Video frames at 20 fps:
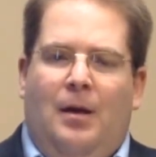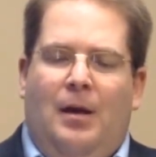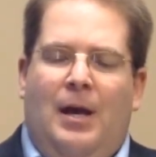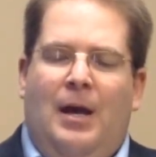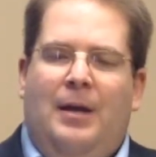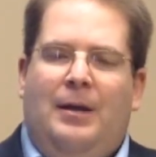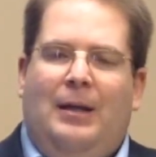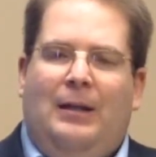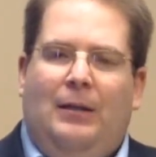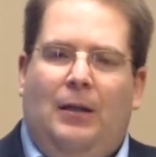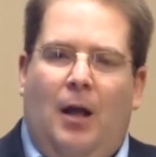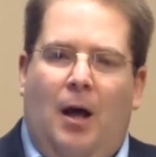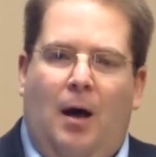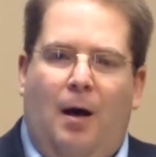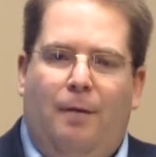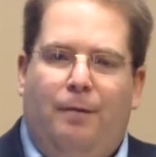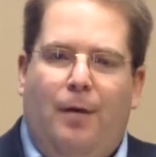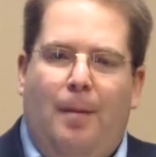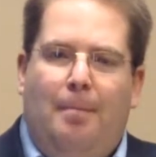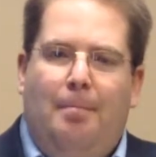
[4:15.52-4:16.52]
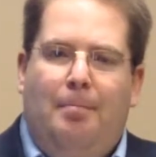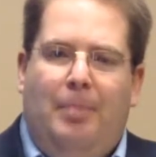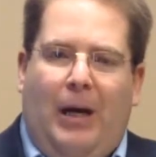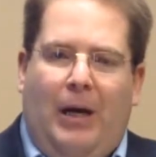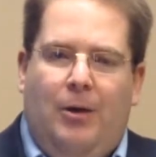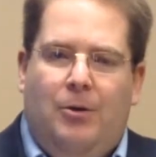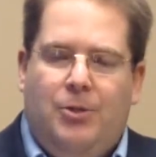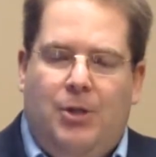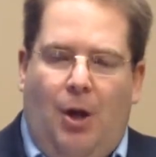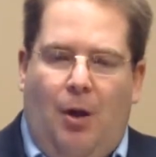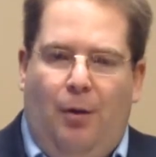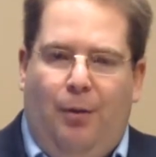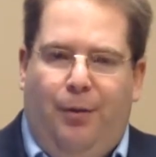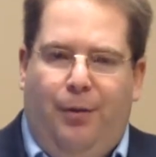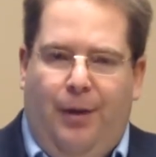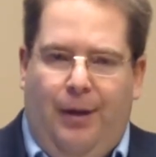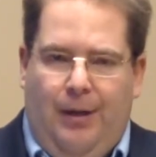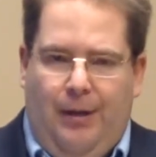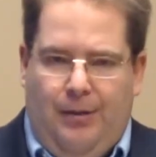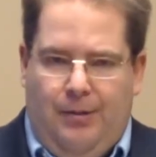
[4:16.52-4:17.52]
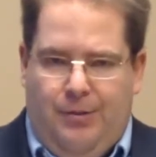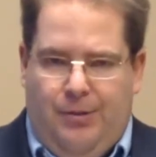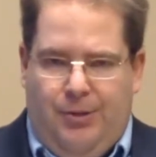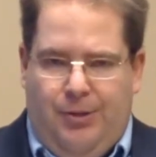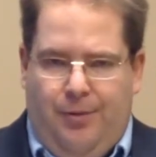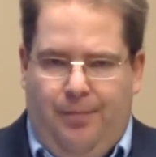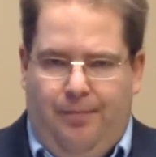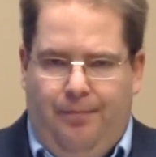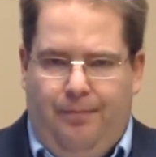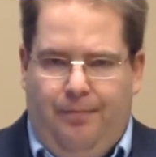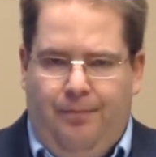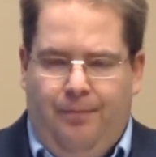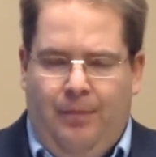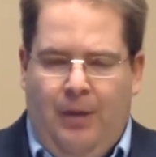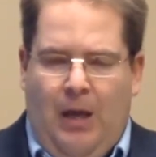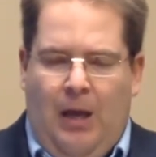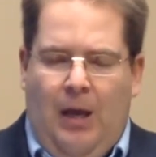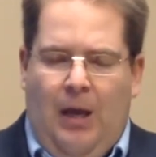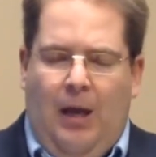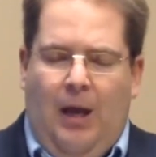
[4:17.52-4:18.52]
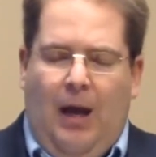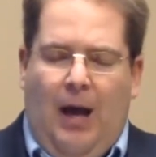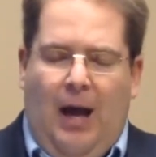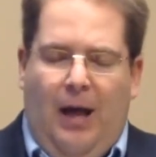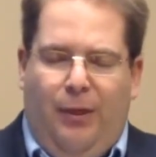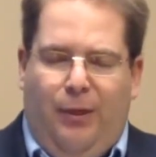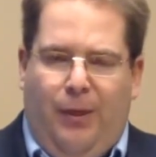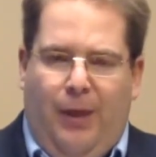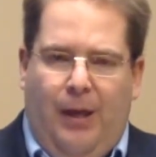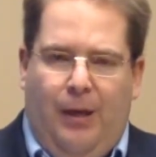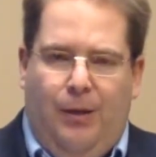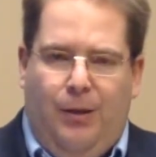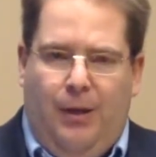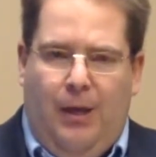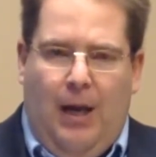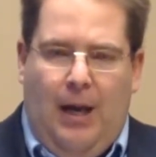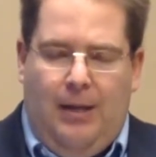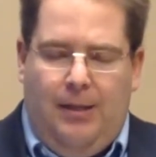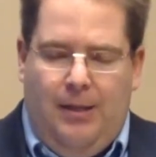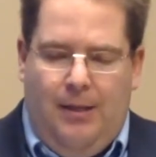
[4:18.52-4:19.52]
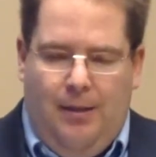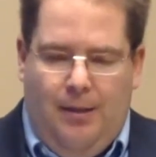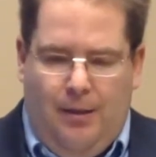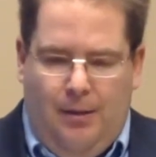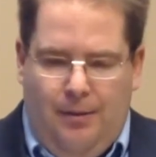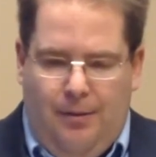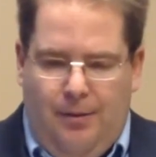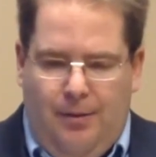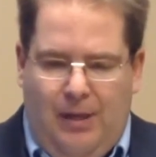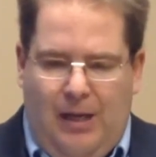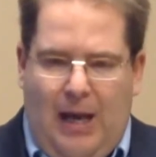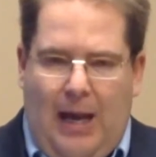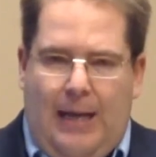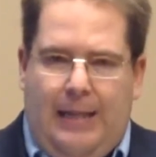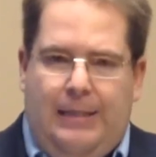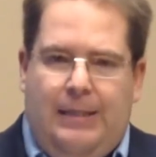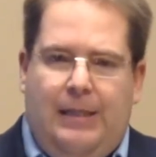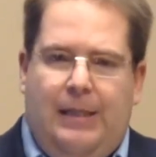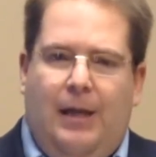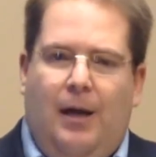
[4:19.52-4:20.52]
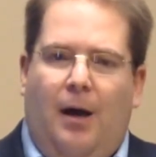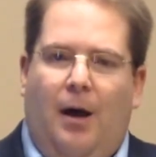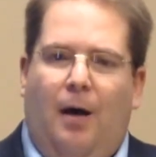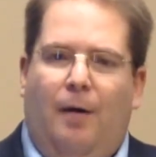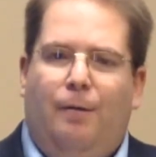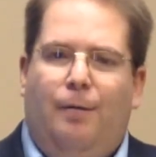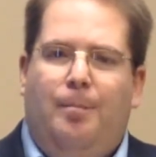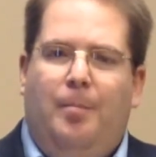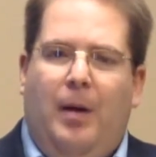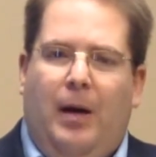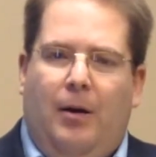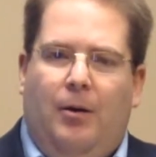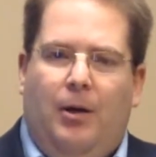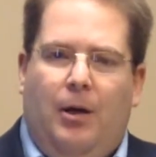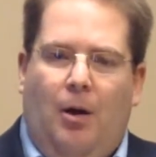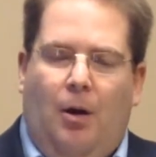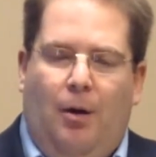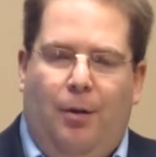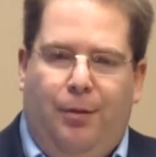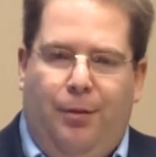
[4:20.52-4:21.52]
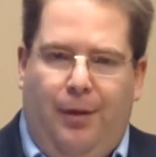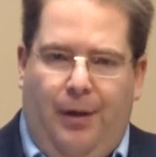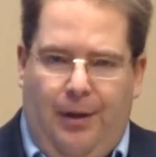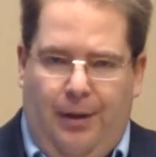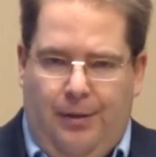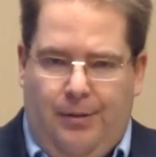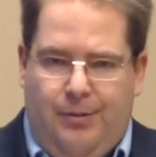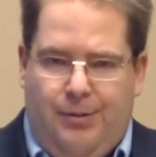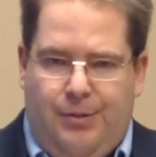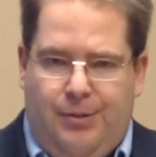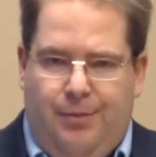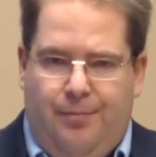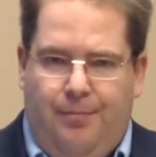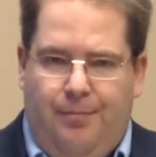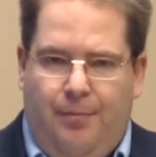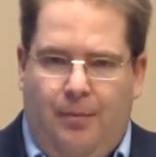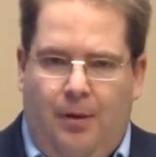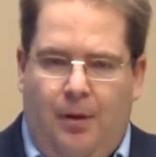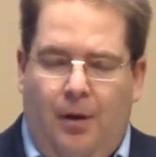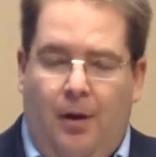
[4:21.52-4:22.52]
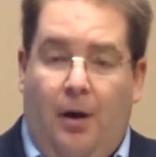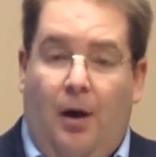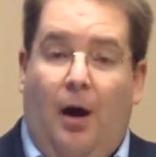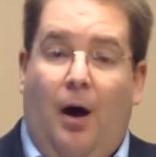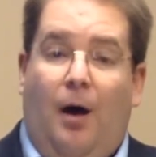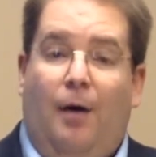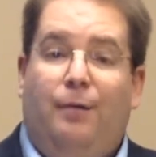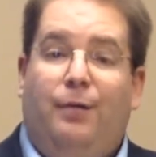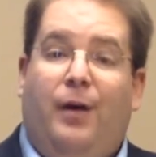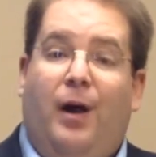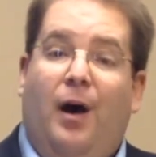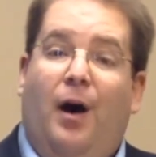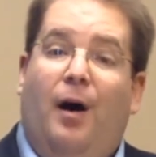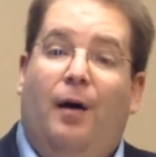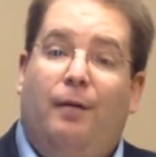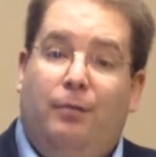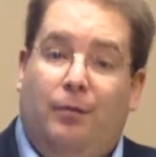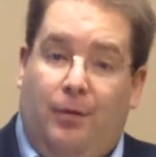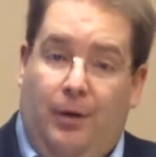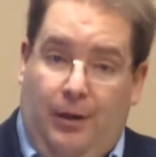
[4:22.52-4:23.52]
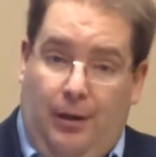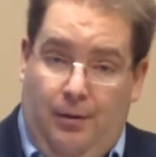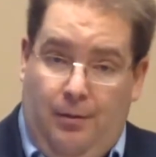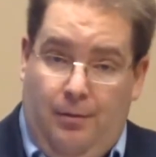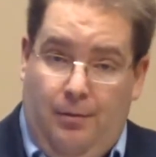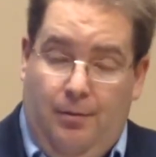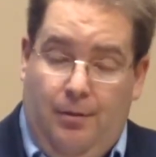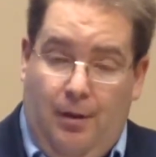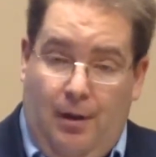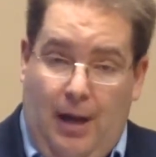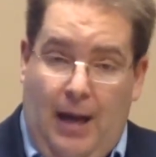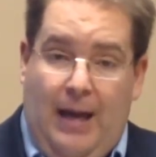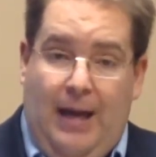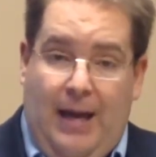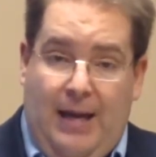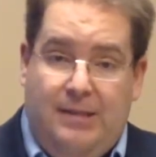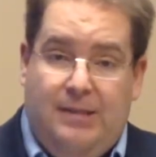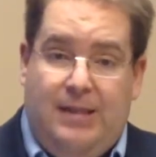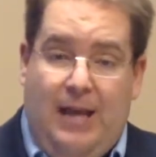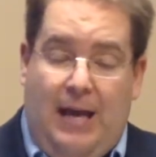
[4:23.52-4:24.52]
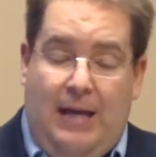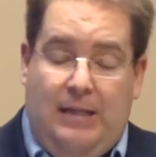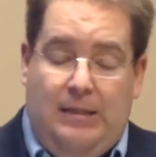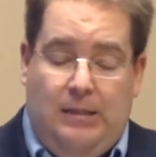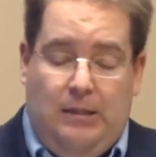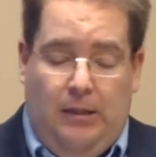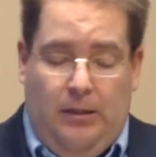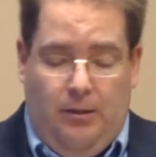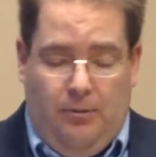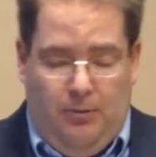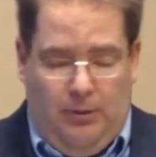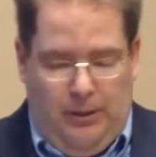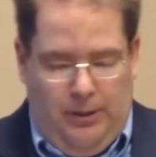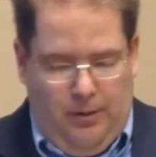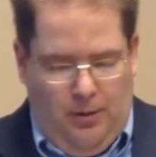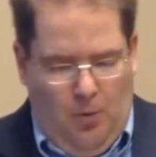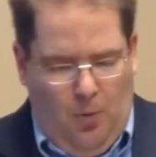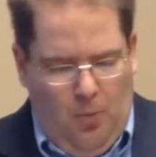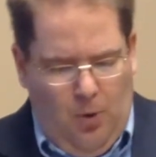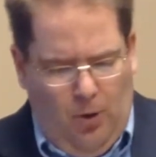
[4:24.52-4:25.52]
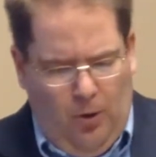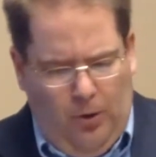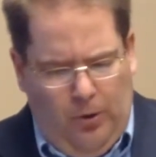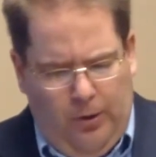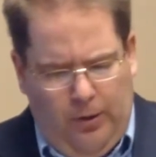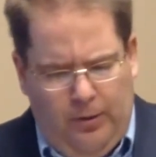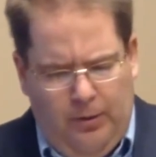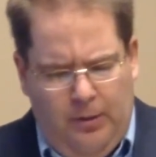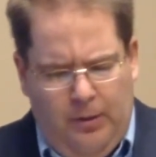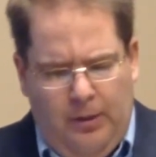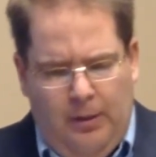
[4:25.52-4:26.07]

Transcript: and love bears all things. I think the idea, the idea of bearing all things, of covering, as that is literally the word,